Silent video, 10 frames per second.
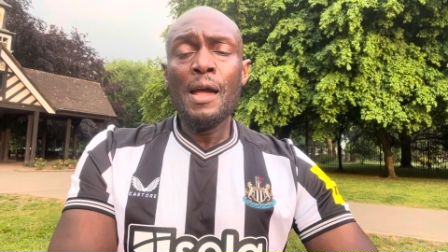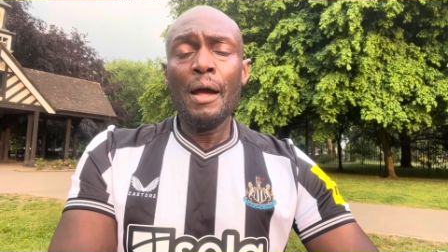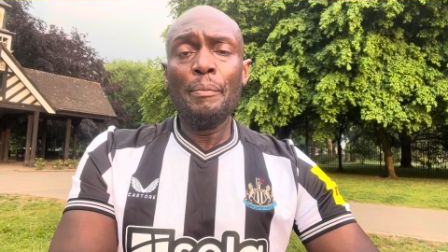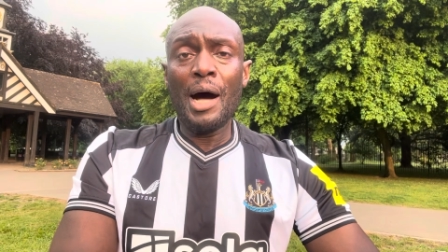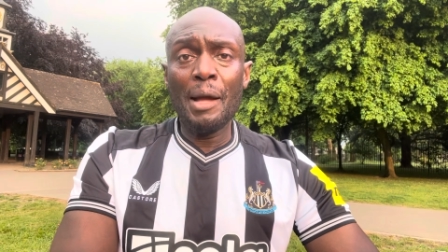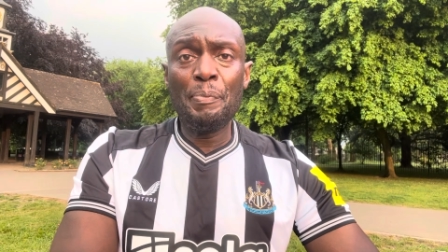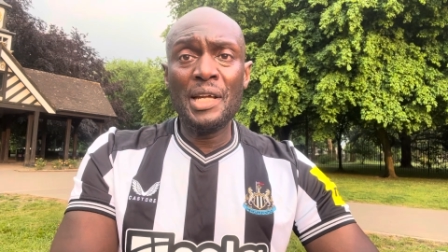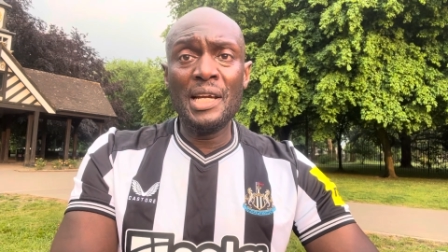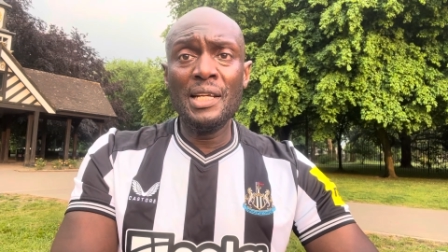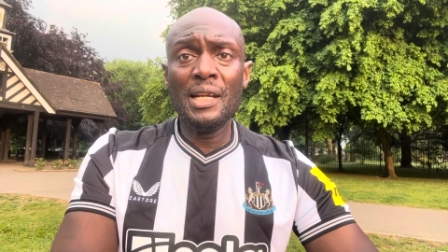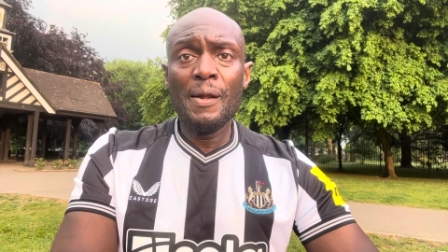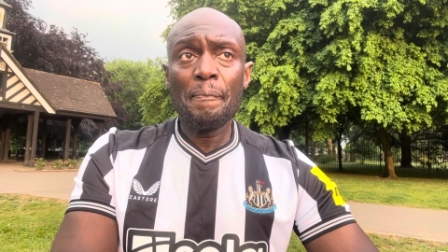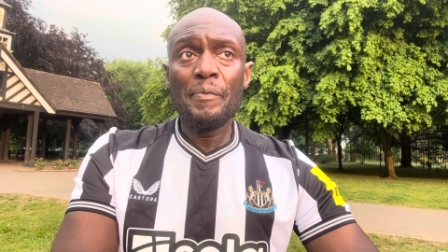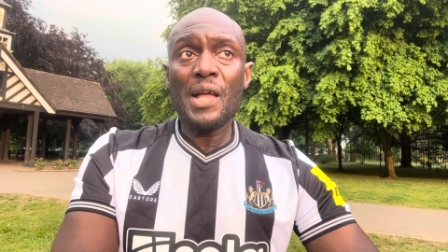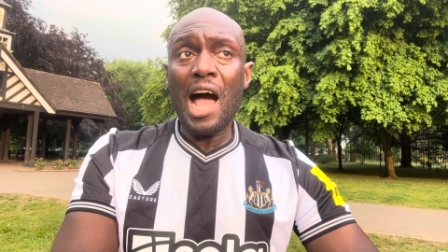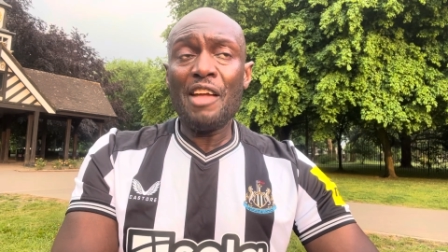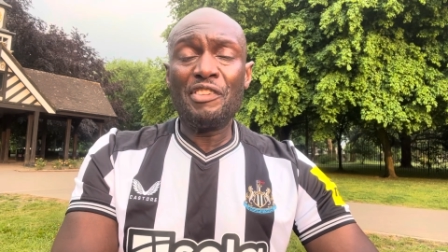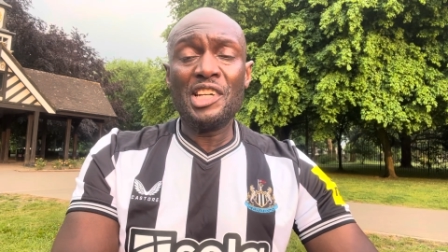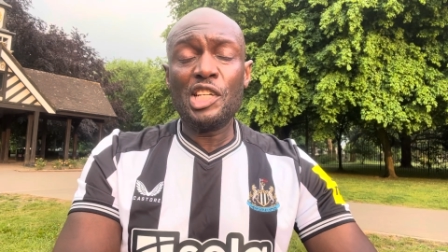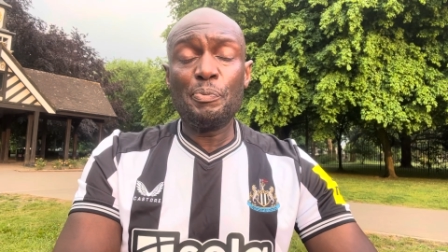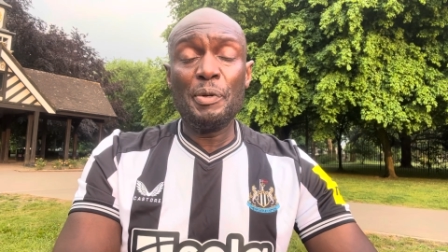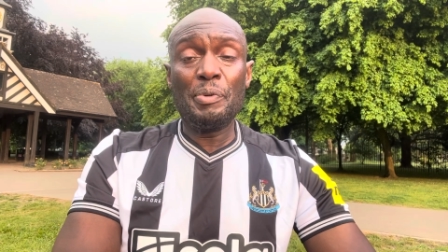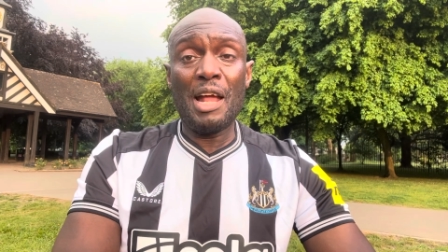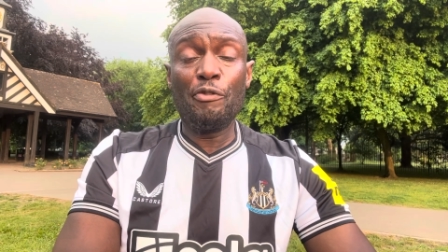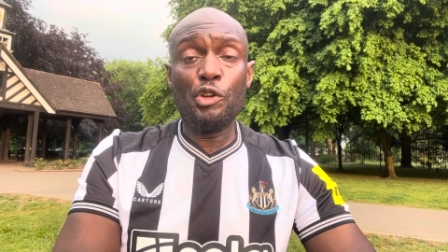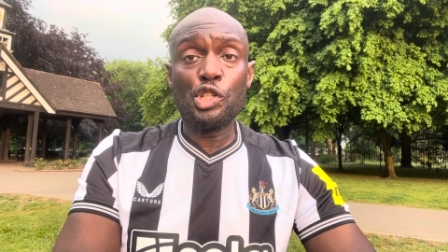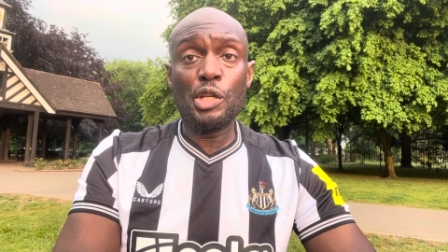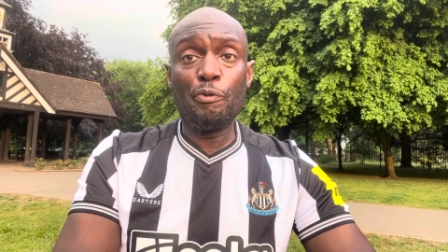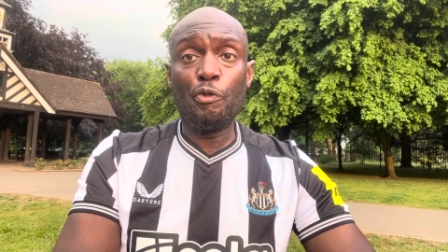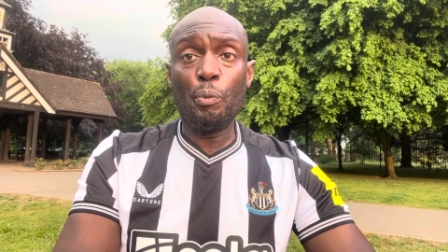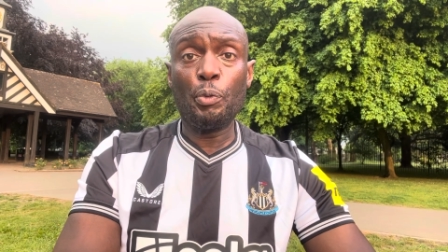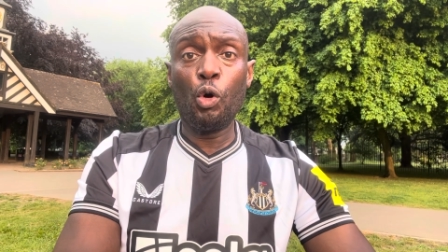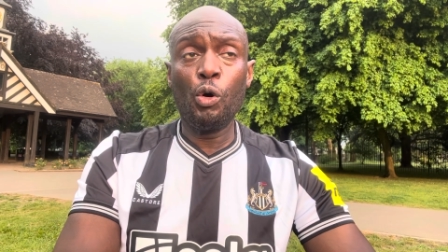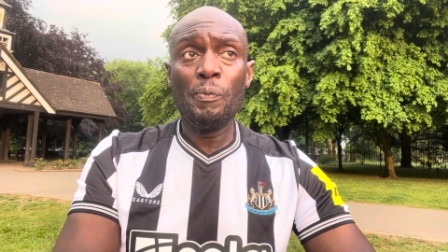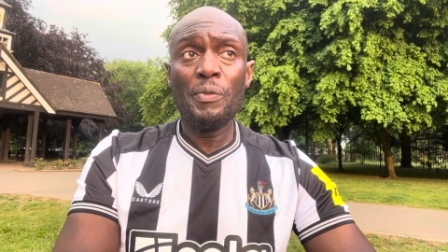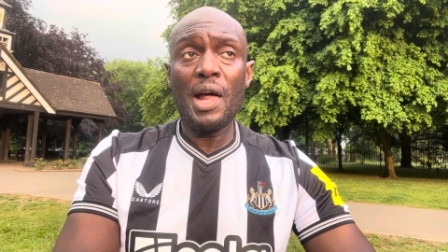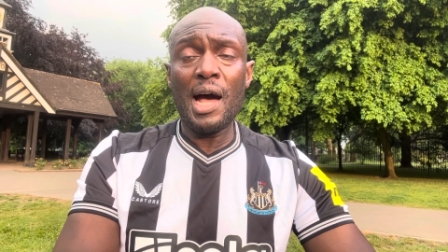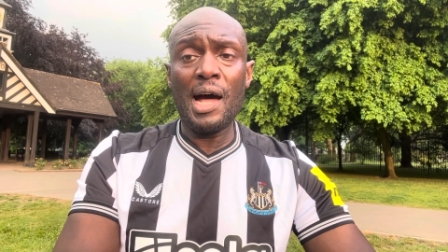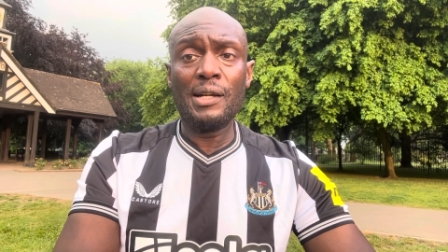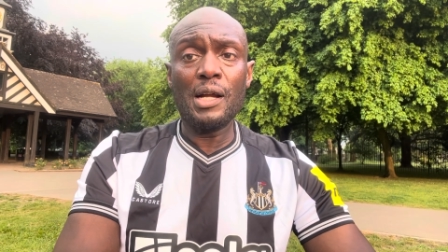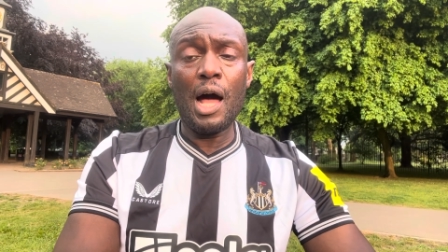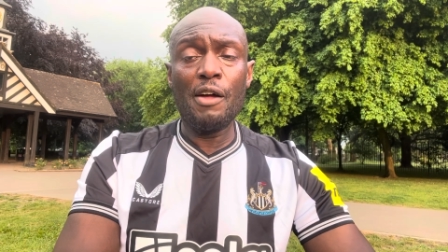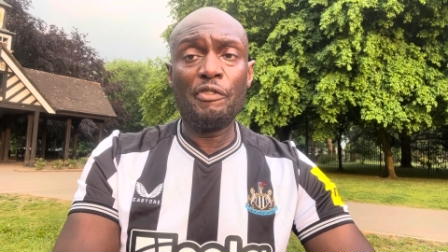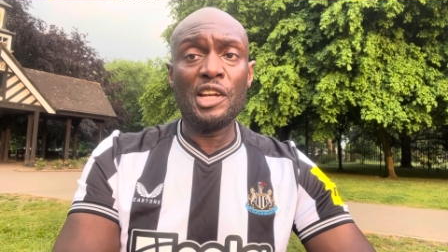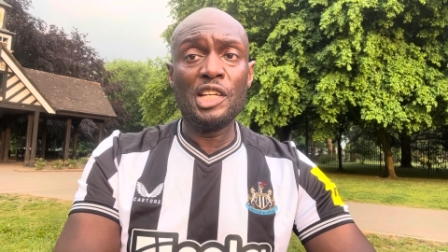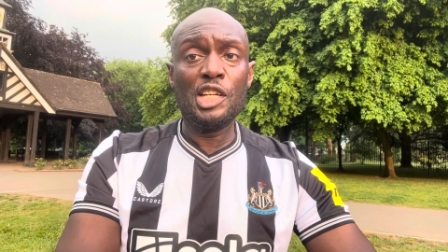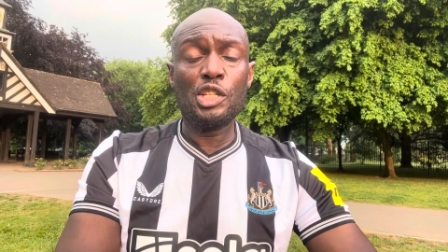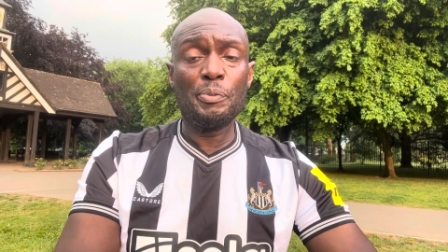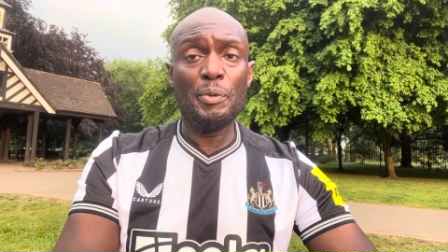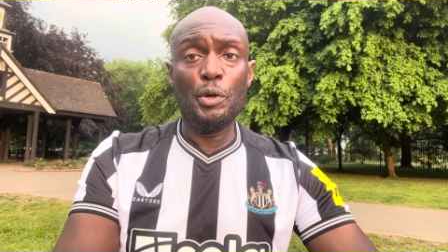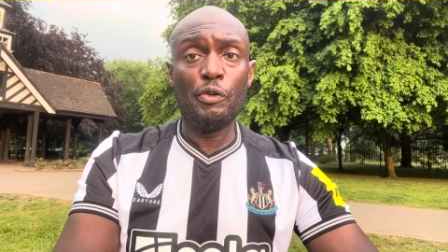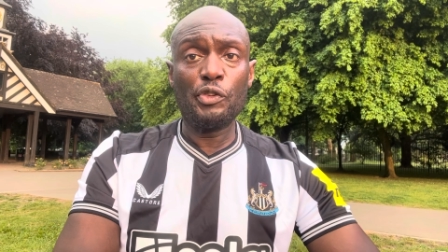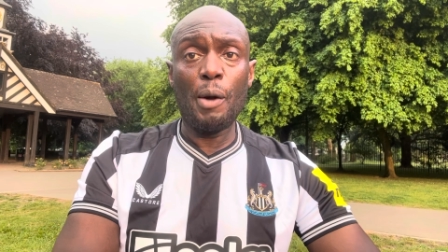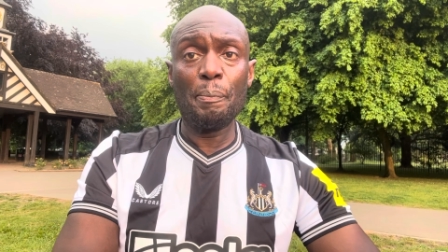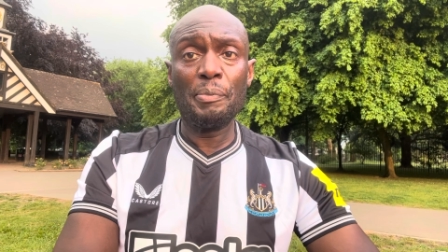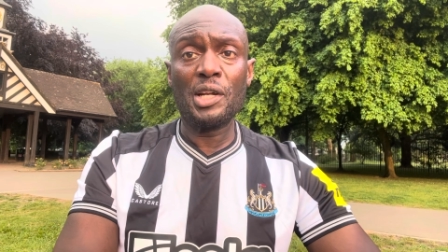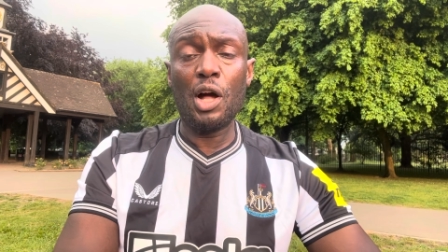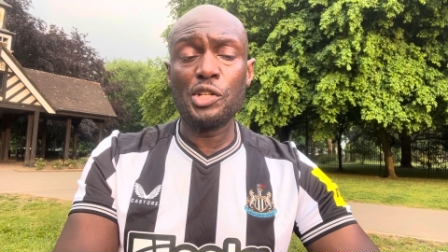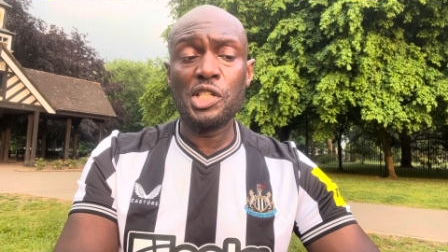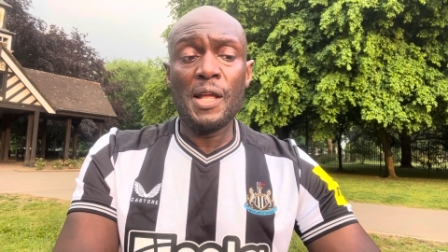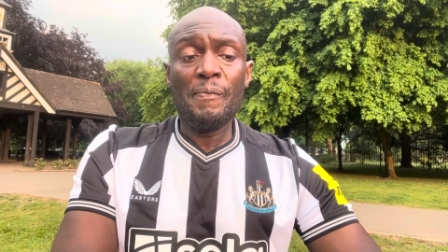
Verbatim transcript: In my opinion, I think he needs to be playing first team football and I think he needs to be moved on because